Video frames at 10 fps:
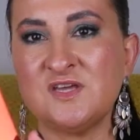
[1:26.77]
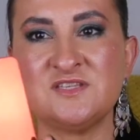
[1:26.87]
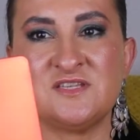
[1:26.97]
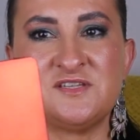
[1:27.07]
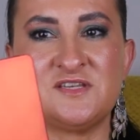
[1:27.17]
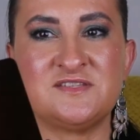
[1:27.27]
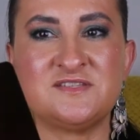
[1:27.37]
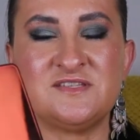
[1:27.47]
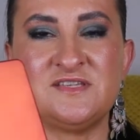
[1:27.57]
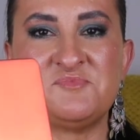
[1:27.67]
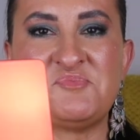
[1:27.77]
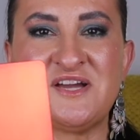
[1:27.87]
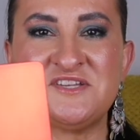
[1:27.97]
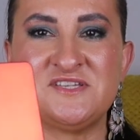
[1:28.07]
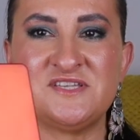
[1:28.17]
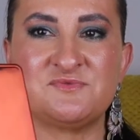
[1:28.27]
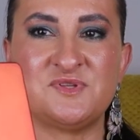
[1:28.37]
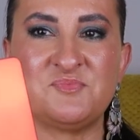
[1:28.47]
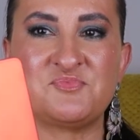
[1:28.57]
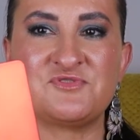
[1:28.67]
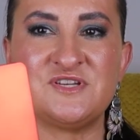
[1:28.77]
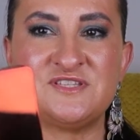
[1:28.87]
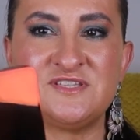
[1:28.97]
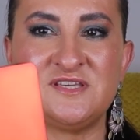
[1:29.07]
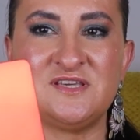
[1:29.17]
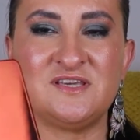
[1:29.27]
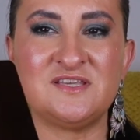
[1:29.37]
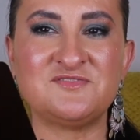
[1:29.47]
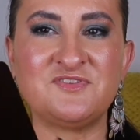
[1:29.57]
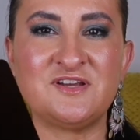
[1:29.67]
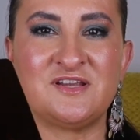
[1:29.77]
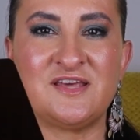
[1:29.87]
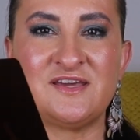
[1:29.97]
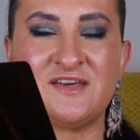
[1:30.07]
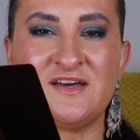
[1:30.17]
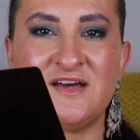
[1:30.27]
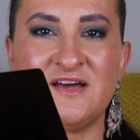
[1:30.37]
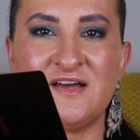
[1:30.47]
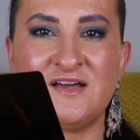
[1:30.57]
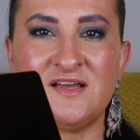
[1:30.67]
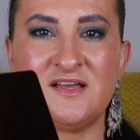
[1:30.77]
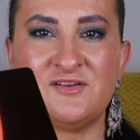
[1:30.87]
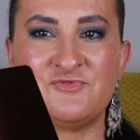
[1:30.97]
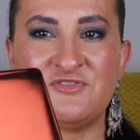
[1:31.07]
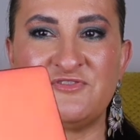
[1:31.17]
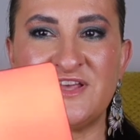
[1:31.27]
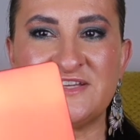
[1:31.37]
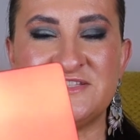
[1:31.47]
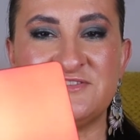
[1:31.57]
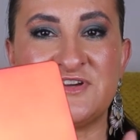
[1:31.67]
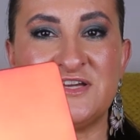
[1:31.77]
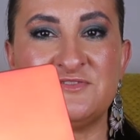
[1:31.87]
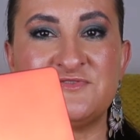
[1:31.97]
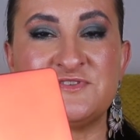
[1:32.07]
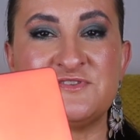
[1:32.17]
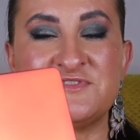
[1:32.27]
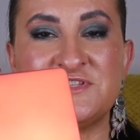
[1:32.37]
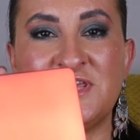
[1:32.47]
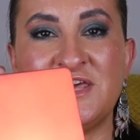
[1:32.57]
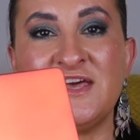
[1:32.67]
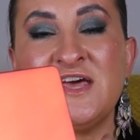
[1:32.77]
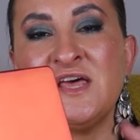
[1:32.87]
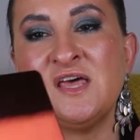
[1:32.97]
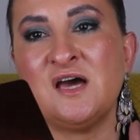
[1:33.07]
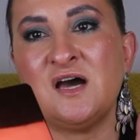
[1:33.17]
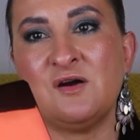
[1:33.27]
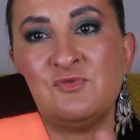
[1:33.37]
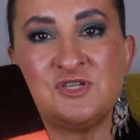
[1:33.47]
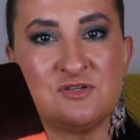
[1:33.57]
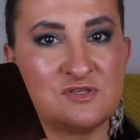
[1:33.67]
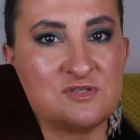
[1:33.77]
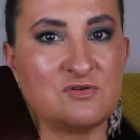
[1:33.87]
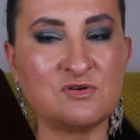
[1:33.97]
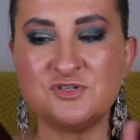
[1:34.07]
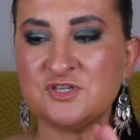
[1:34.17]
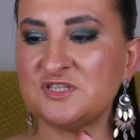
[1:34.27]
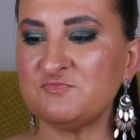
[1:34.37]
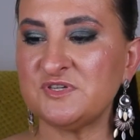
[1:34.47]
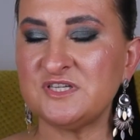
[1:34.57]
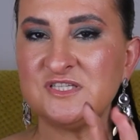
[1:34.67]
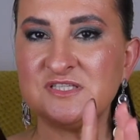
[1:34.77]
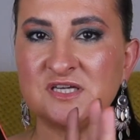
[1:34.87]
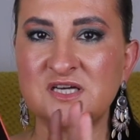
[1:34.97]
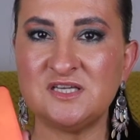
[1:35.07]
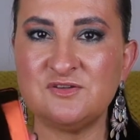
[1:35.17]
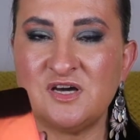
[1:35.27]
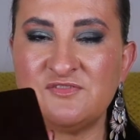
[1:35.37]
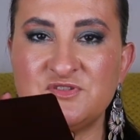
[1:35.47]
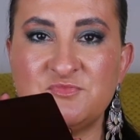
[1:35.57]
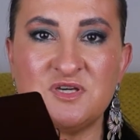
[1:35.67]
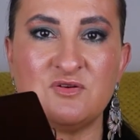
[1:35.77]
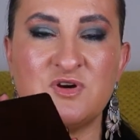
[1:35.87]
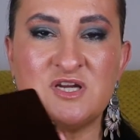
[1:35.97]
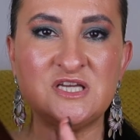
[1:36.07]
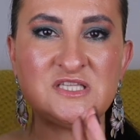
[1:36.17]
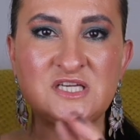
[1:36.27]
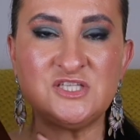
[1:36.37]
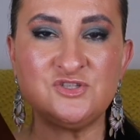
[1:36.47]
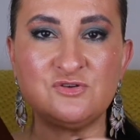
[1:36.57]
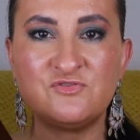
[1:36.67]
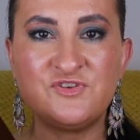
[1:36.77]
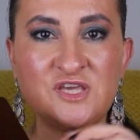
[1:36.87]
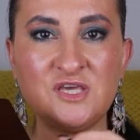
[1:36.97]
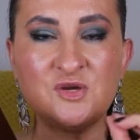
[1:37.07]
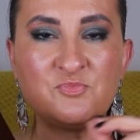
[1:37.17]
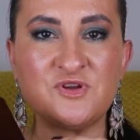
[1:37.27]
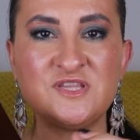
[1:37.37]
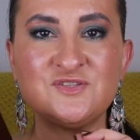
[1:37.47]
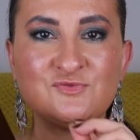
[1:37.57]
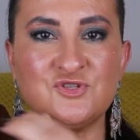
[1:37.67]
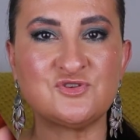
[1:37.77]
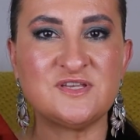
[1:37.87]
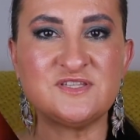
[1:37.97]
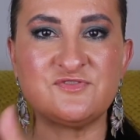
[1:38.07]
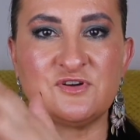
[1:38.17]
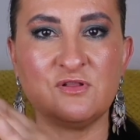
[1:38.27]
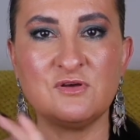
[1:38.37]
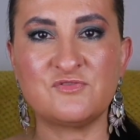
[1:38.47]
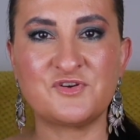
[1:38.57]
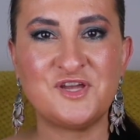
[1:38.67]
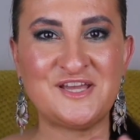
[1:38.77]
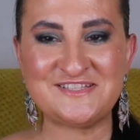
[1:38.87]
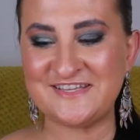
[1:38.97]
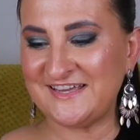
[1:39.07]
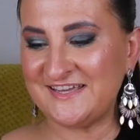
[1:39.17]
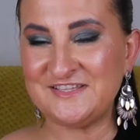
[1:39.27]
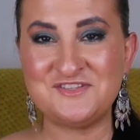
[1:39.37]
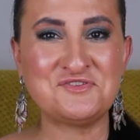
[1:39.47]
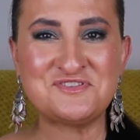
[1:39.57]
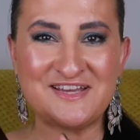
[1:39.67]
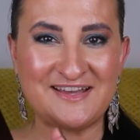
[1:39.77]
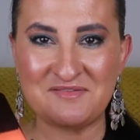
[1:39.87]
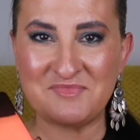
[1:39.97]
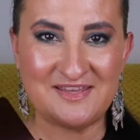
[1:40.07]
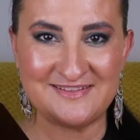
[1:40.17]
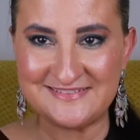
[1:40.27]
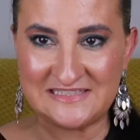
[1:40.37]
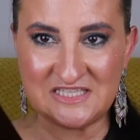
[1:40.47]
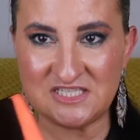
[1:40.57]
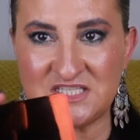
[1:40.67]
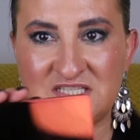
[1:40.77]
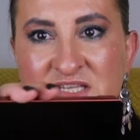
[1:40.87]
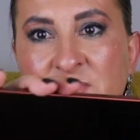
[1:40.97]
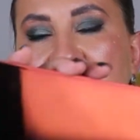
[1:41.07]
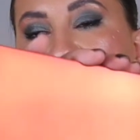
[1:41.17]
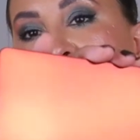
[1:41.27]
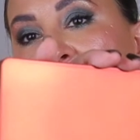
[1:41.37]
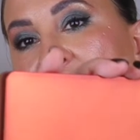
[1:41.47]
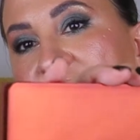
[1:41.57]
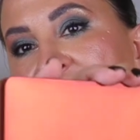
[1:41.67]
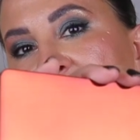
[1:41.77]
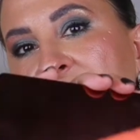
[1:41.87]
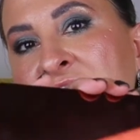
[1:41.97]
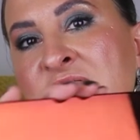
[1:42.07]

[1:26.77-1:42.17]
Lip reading: So as you can see, the packaging is really pretty. It's very like a reflective kind of surface here, which looks gorgeous, but you have to be aware that your fingerprints will transfer all over it in no time, and it just stopped looking amazing.